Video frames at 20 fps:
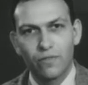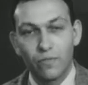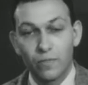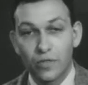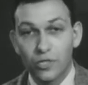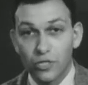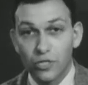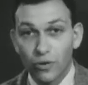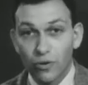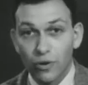
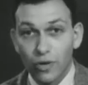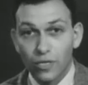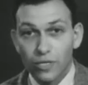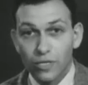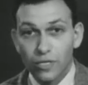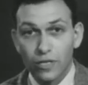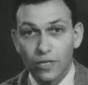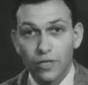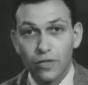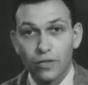from a
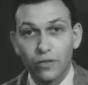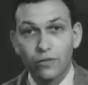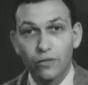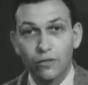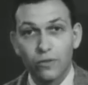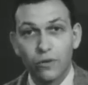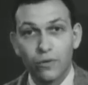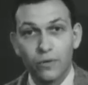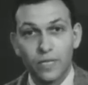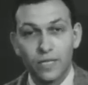source
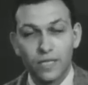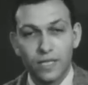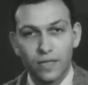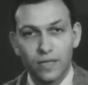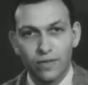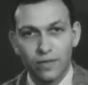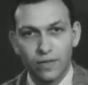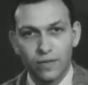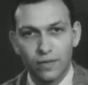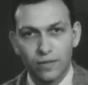to a
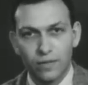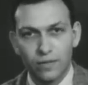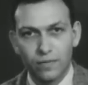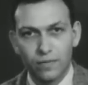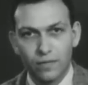receiver.